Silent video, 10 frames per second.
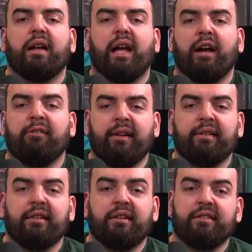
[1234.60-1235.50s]
a
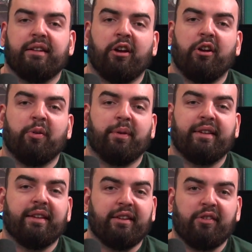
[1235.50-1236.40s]
wrestler, how I
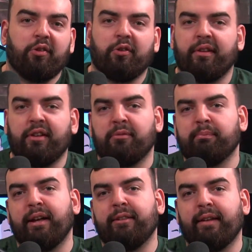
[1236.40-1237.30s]
wanted to do all these
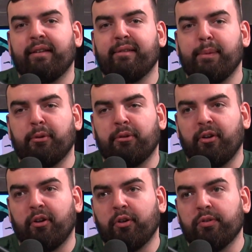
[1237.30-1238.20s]
mad things that people thought
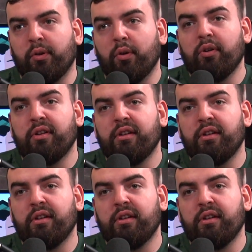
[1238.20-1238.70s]
I couldn't do.